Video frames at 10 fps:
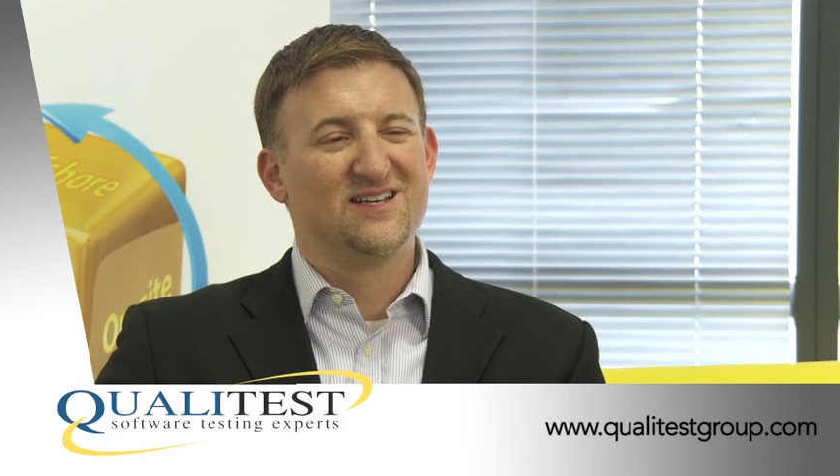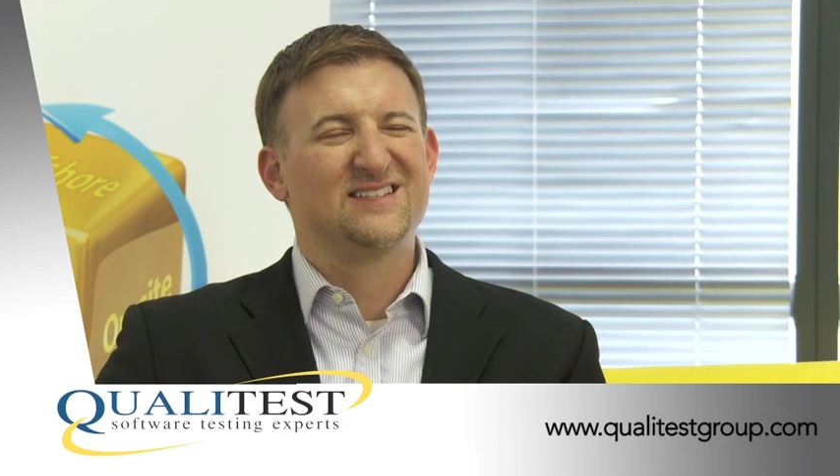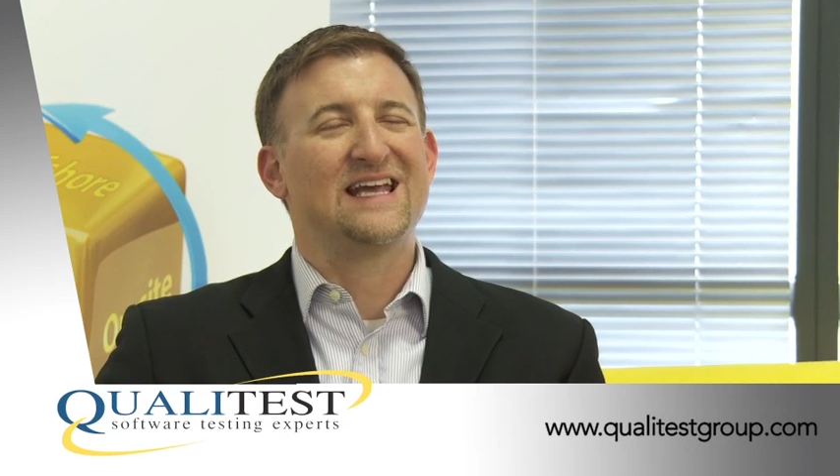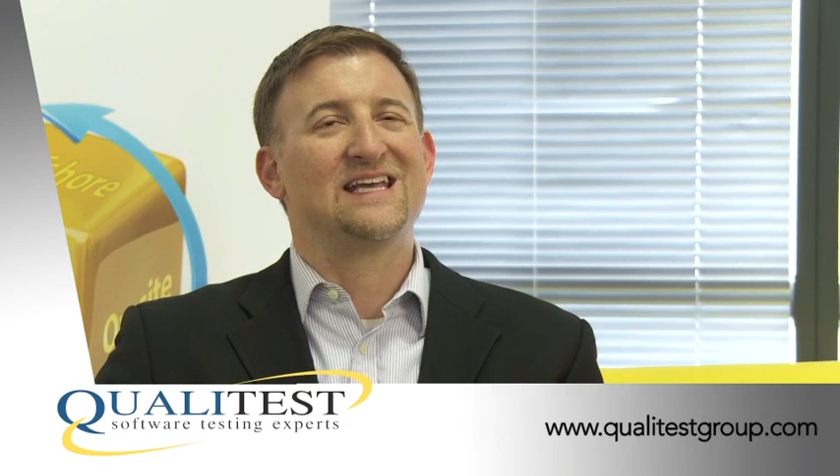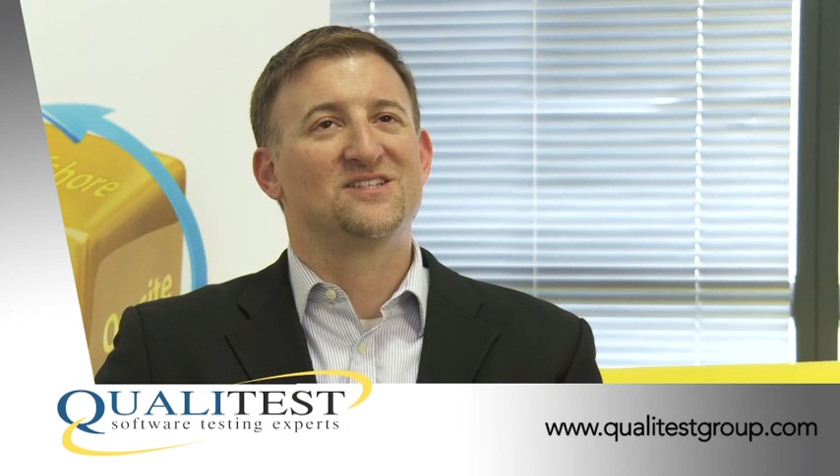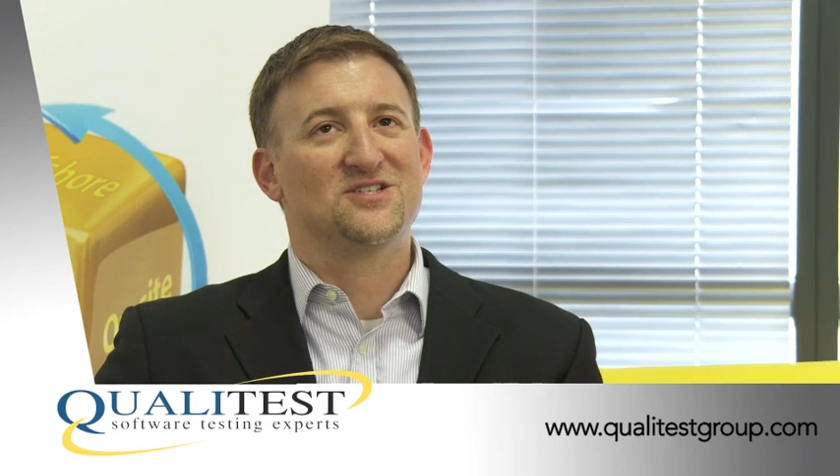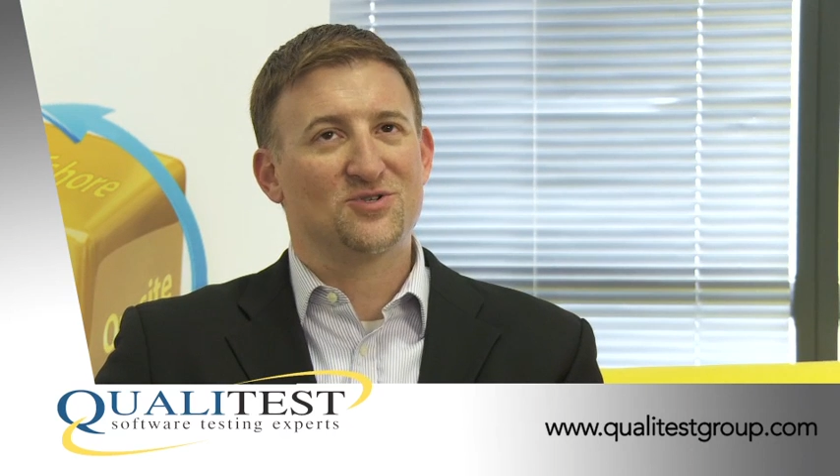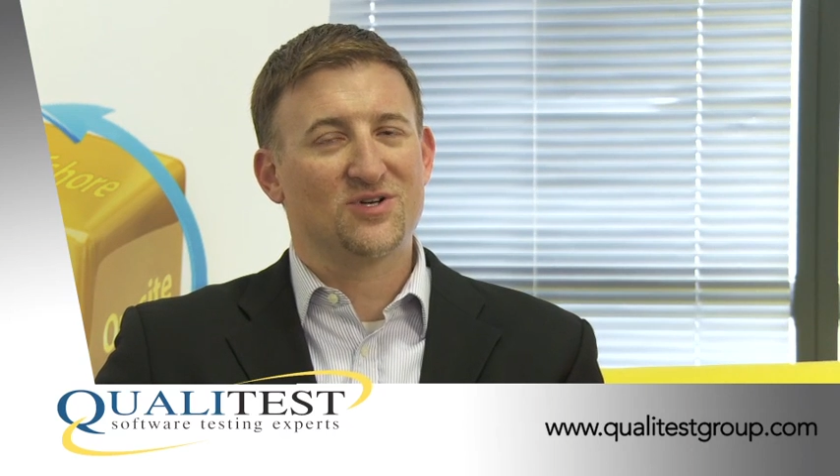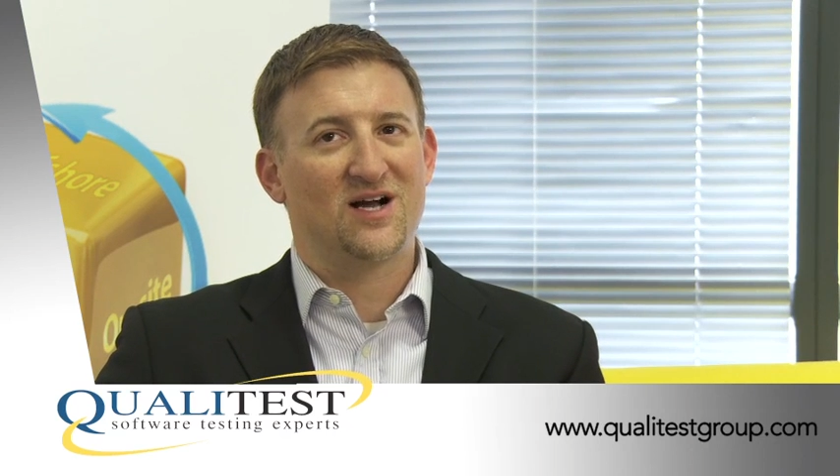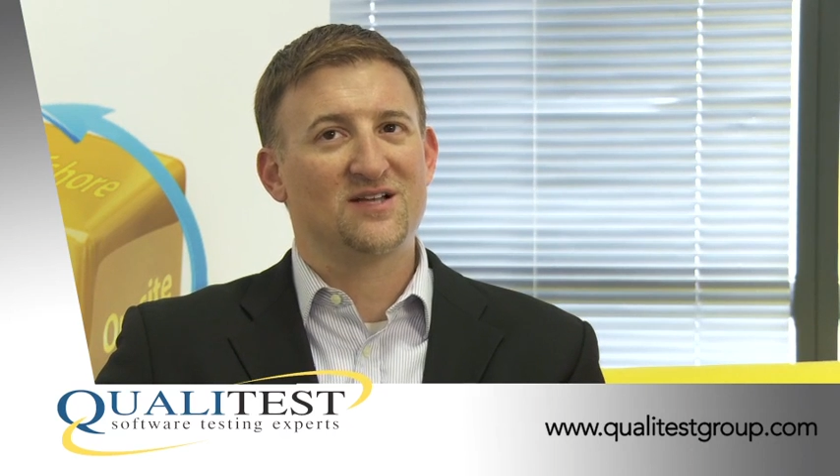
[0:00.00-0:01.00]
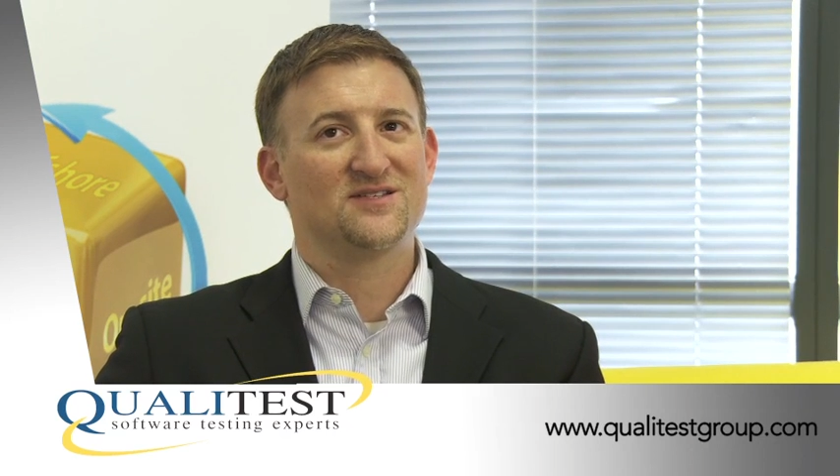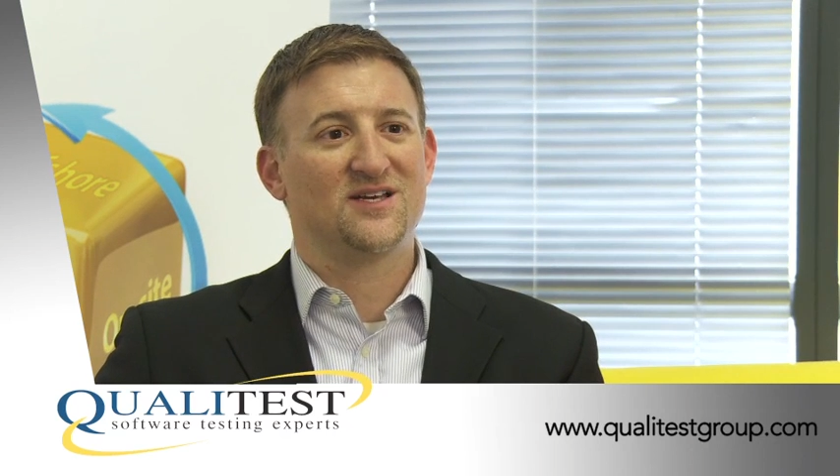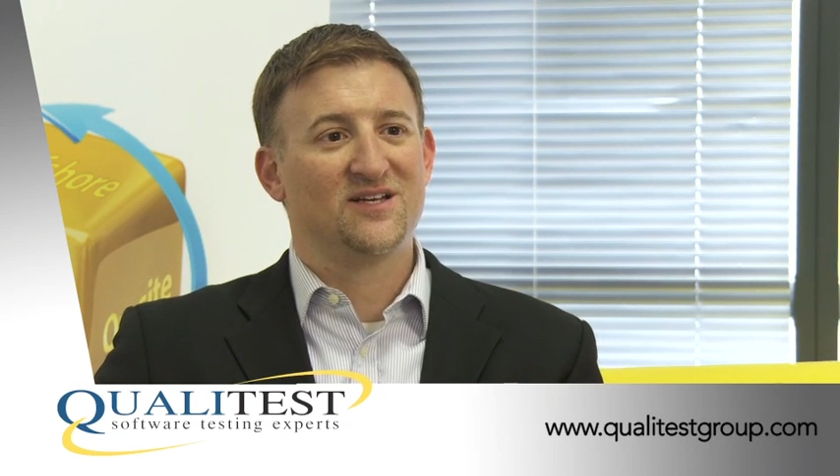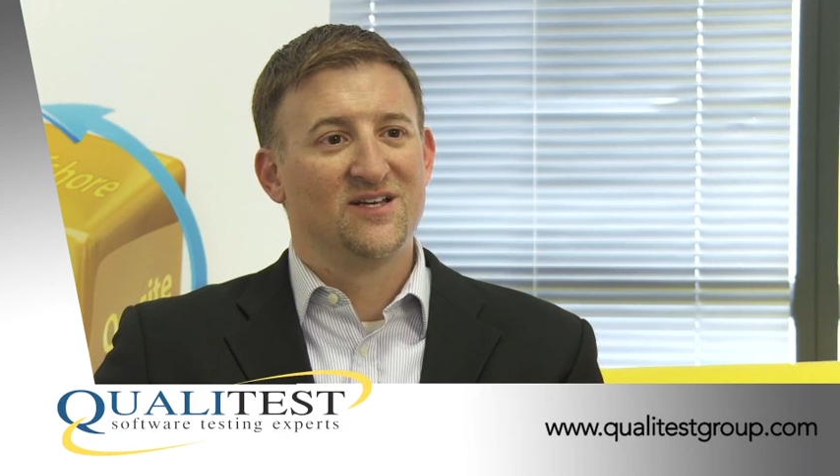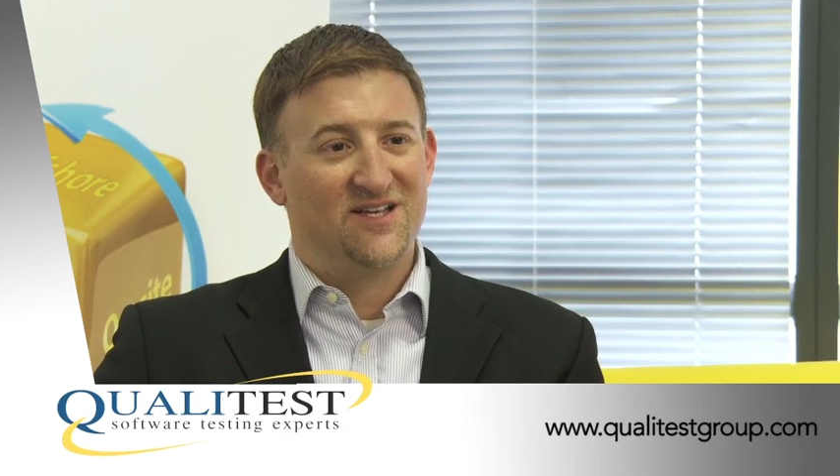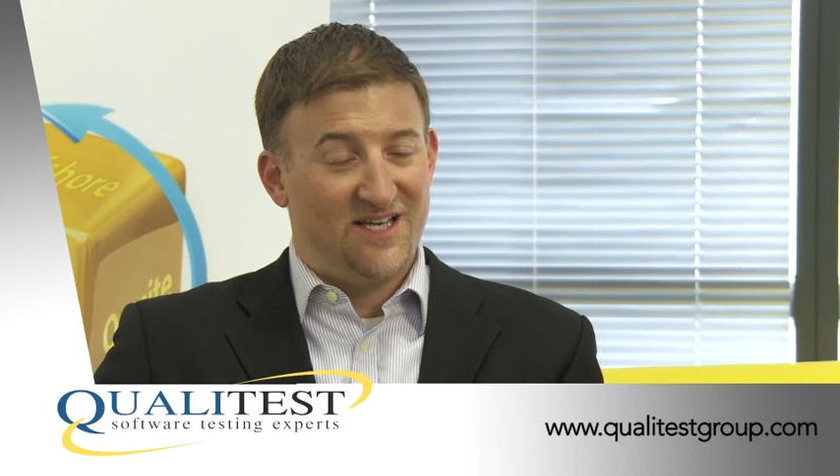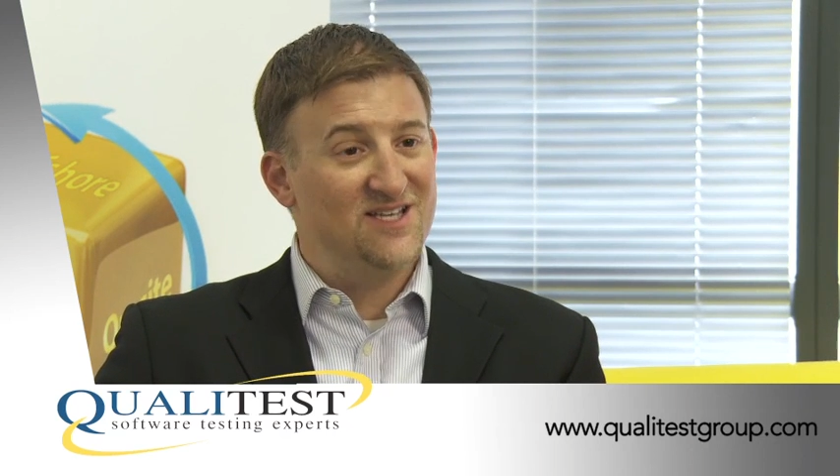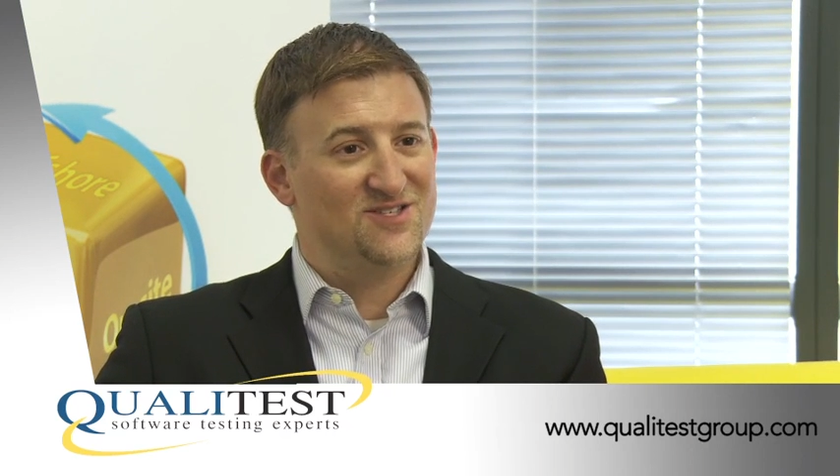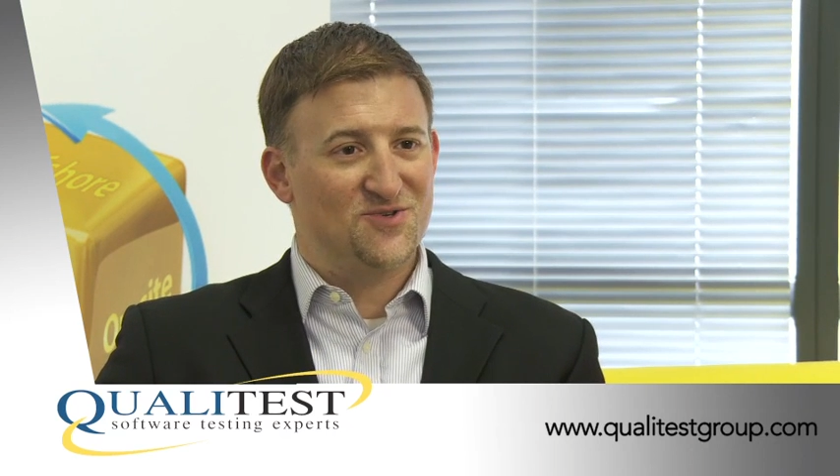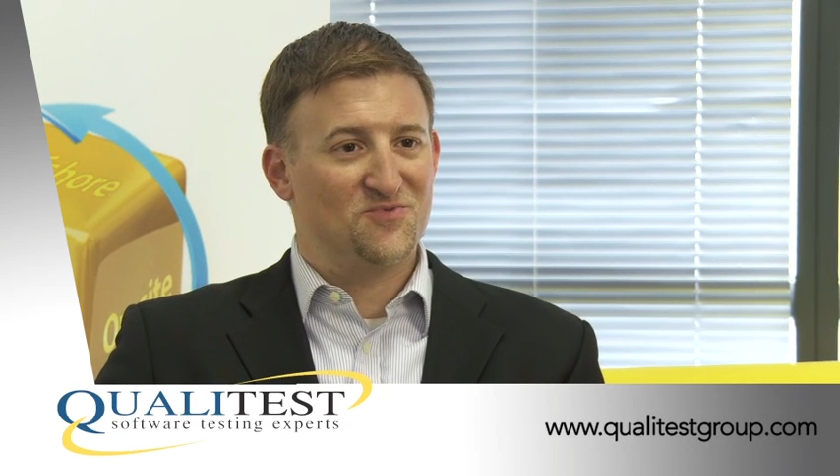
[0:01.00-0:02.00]
taking digital content
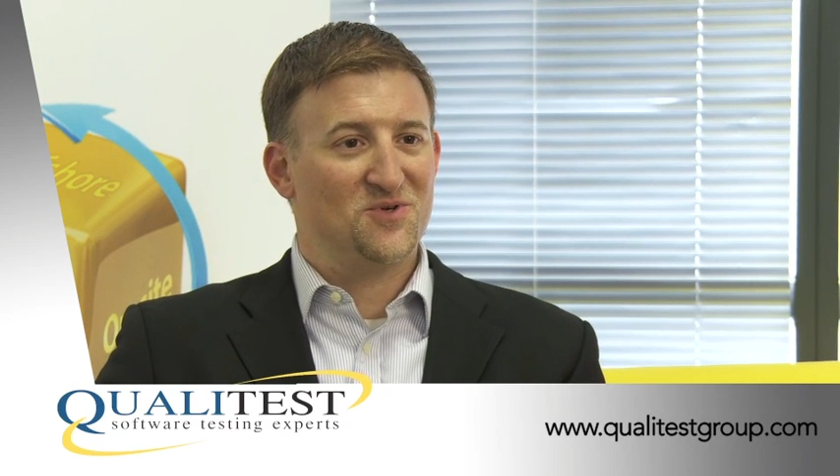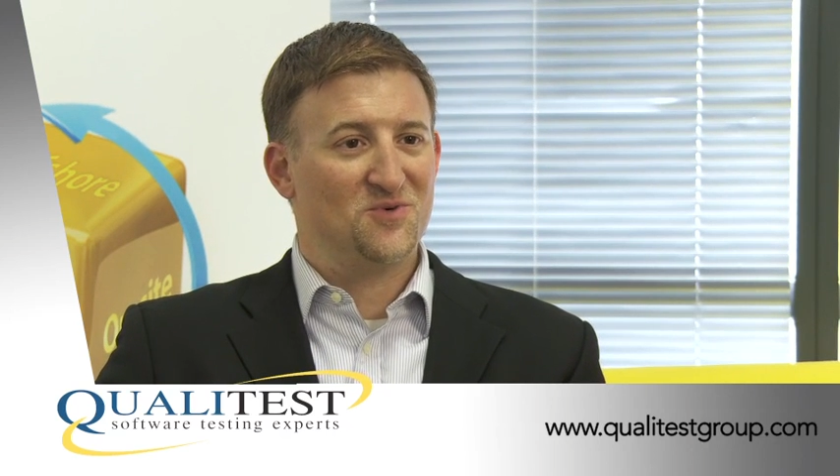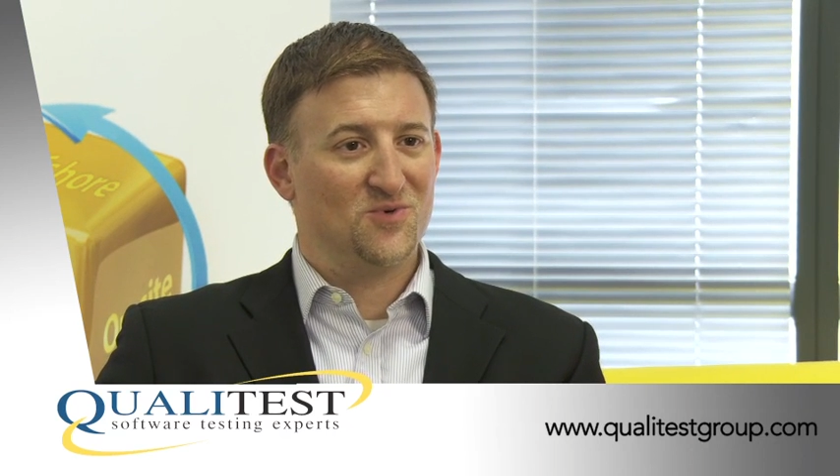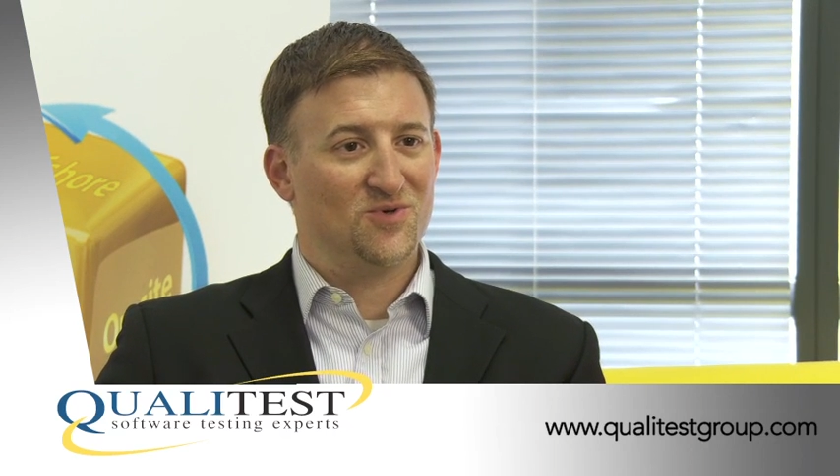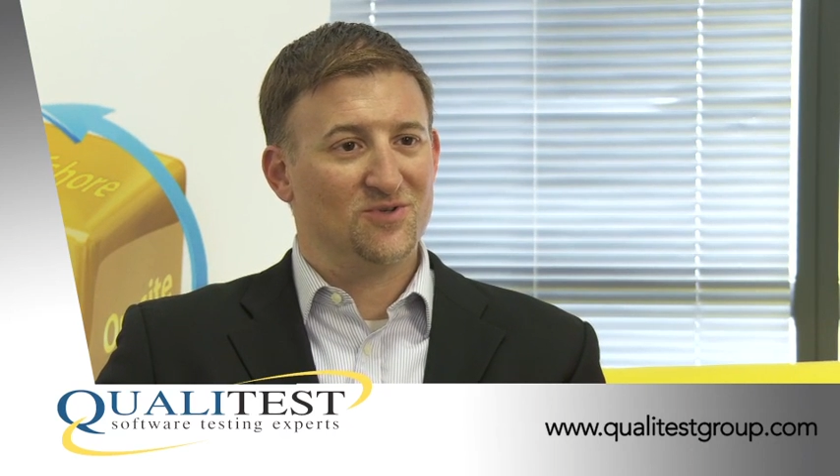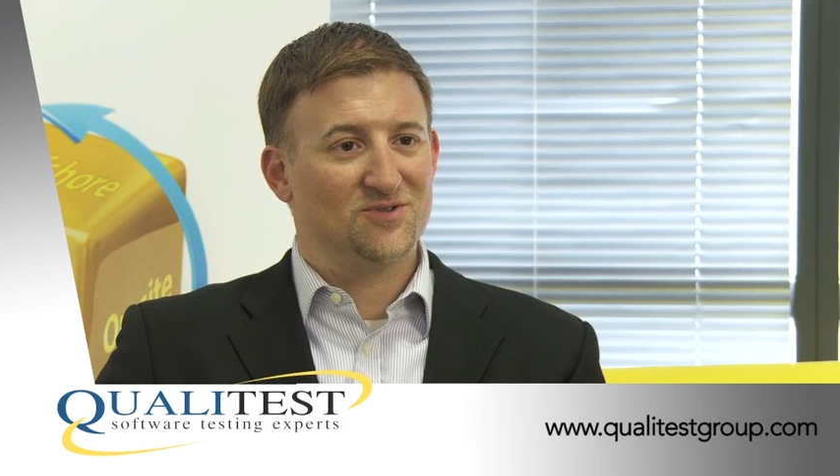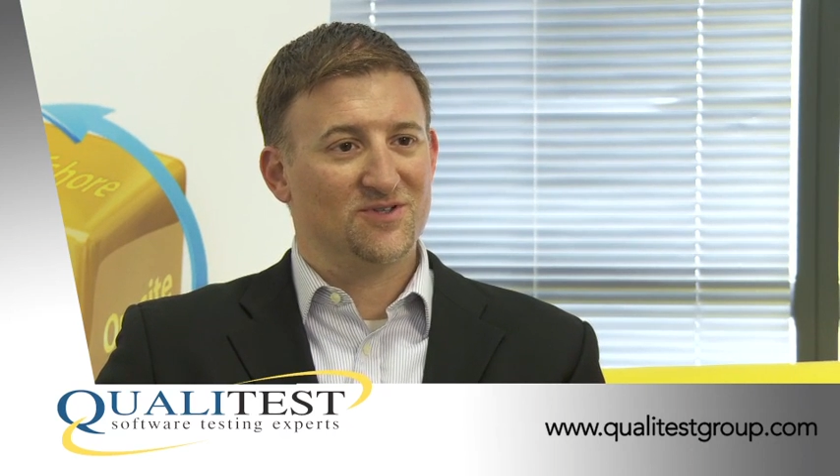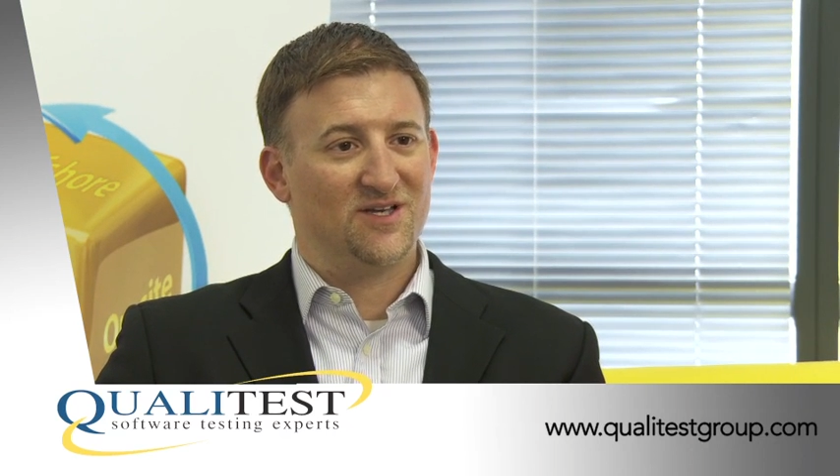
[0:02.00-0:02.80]
into the real world,